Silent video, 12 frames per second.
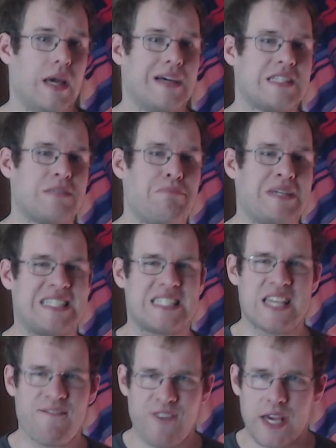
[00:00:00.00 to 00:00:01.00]

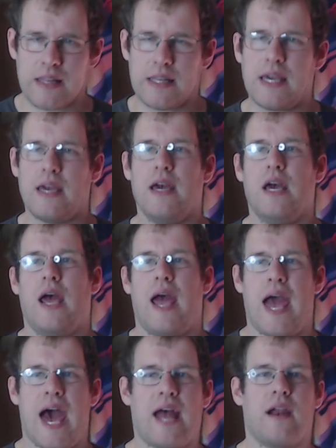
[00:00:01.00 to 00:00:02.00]
specifically
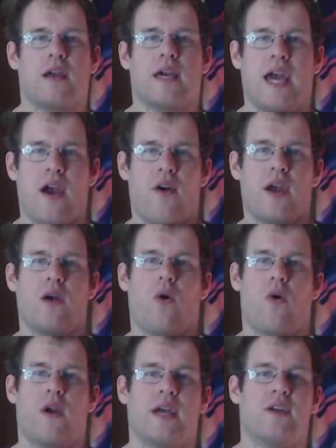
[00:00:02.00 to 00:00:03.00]
at
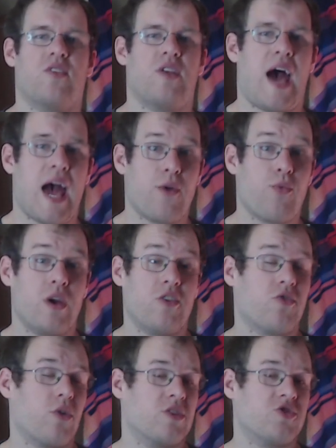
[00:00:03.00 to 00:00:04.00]
carry-oriented
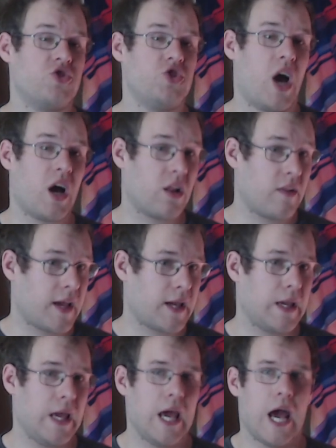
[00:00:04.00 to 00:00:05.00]
high-resource jungling.